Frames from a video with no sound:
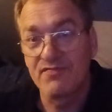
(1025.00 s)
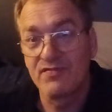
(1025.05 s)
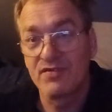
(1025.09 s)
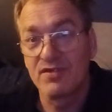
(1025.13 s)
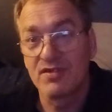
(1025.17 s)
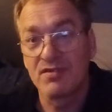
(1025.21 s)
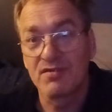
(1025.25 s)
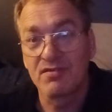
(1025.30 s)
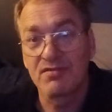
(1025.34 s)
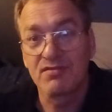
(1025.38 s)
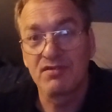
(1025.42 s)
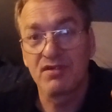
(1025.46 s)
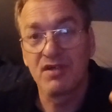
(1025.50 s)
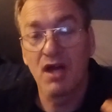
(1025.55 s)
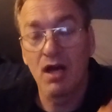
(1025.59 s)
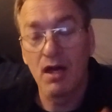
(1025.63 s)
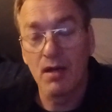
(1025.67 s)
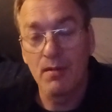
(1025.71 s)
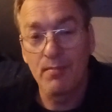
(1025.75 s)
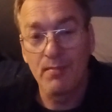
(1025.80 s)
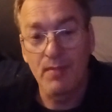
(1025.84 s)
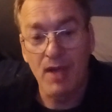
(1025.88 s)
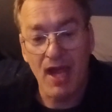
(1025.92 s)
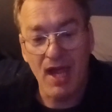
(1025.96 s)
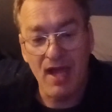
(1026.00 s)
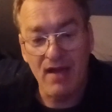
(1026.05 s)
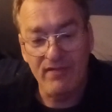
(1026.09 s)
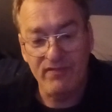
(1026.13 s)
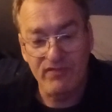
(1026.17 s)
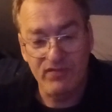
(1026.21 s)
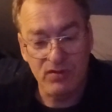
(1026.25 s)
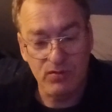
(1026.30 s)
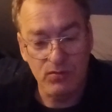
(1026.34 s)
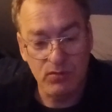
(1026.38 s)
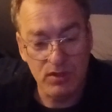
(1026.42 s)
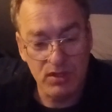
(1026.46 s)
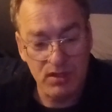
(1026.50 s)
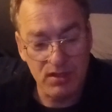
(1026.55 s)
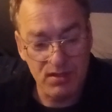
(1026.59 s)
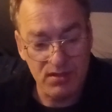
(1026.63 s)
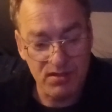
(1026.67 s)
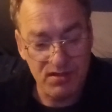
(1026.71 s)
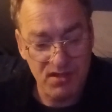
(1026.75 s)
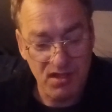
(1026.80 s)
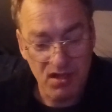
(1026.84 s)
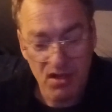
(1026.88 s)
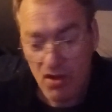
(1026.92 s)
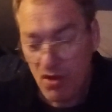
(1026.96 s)
for gum
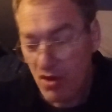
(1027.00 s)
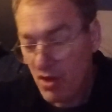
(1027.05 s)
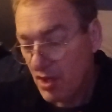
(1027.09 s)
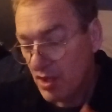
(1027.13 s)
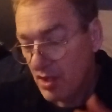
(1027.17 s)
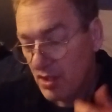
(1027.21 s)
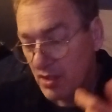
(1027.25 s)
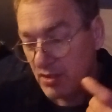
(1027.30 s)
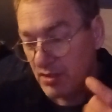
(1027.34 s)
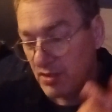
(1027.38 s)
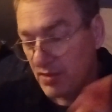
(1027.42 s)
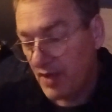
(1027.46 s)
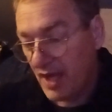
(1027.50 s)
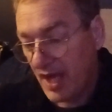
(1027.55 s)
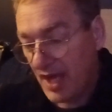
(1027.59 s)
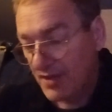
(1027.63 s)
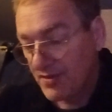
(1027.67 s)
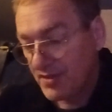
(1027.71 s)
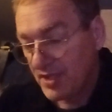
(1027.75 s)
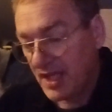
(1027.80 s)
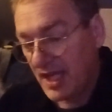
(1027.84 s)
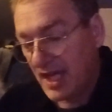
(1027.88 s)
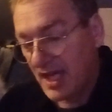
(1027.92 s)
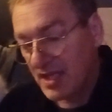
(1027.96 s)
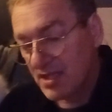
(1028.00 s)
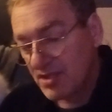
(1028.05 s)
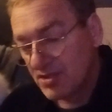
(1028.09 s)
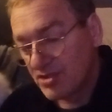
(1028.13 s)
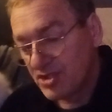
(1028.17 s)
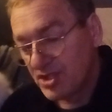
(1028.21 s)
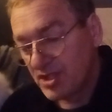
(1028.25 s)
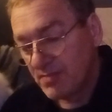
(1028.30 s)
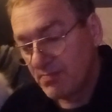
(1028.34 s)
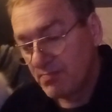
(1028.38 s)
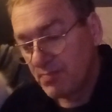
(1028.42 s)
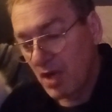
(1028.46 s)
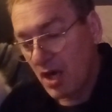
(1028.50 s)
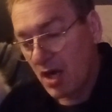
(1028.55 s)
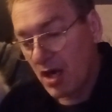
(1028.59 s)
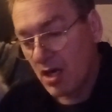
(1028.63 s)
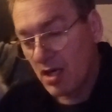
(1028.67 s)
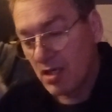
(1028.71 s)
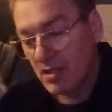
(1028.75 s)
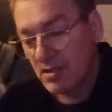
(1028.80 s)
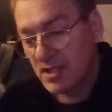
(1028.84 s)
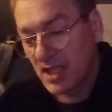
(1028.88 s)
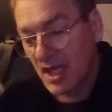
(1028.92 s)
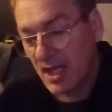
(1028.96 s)
afterwards. You had the energy
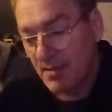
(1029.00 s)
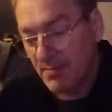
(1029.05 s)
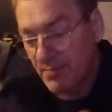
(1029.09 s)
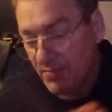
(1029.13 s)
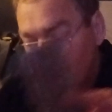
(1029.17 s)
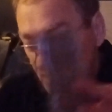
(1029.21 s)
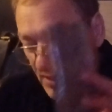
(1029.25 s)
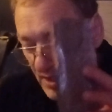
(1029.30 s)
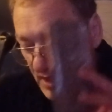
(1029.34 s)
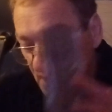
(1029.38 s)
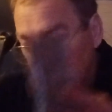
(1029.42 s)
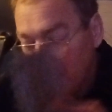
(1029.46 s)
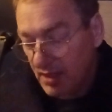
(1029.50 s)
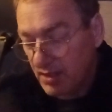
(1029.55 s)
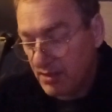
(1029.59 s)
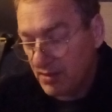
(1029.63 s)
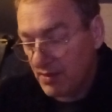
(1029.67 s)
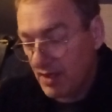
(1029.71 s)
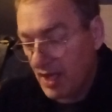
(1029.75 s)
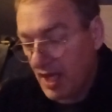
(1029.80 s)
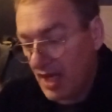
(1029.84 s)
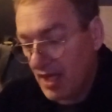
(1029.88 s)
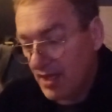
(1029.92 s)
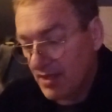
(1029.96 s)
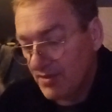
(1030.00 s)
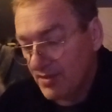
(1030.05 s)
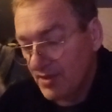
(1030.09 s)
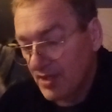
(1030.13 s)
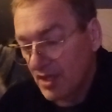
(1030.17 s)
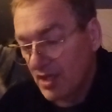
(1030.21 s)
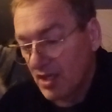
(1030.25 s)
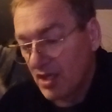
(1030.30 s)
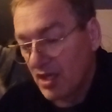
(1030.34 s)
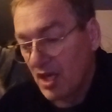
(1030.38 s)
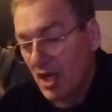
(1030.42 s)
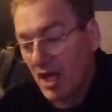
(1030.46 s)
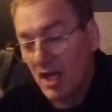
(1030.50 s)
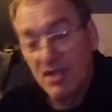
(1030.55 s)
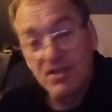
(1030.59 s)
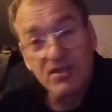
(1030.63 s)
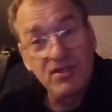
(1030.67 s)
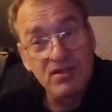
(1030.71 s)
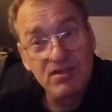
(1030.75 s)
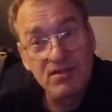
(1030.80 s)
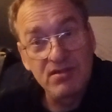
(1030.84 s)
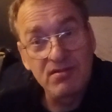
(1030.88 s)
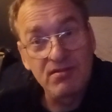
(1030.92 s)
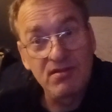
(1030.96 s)
bar type thing. You had the
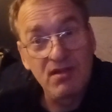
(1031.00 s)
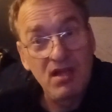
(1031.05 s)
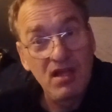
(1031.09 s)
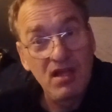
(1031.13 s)
onion,